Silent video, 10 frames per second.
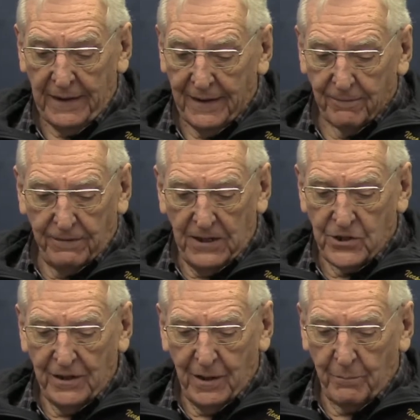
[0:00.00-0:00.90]

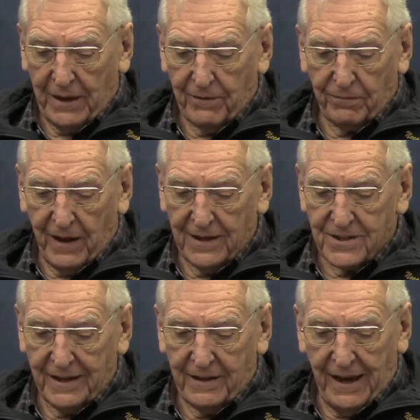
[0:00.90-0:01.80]
facing the butterflies
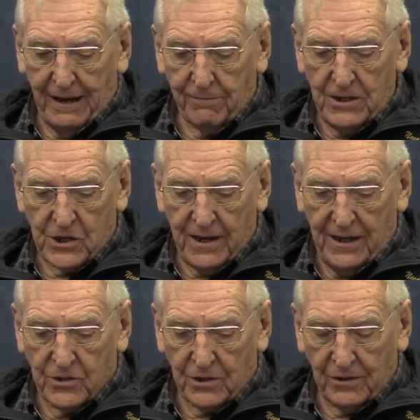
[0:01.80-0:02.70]
at every
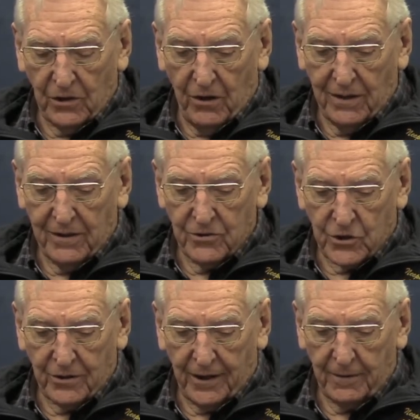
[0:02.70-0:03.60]
stage along their
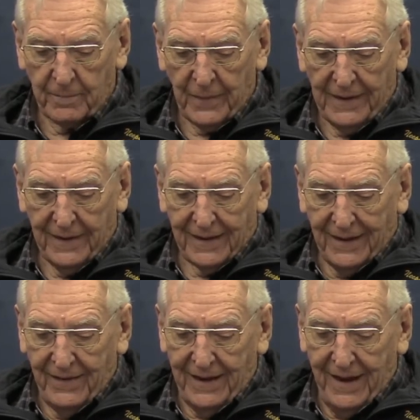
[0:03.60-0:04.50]
journey.
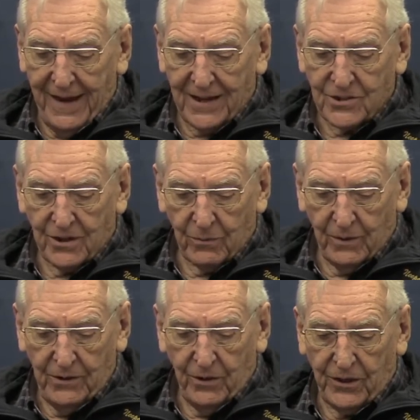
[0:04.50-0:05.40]
And then he asked her, what
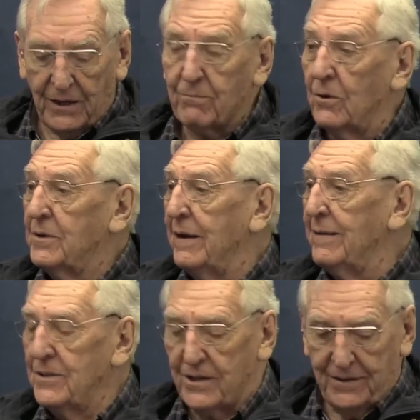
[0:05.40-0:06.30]
do you think
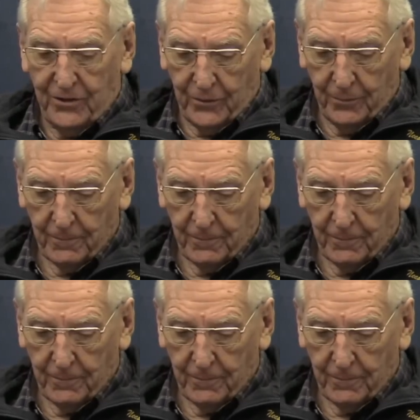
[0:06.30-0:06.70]
Rotarians can do?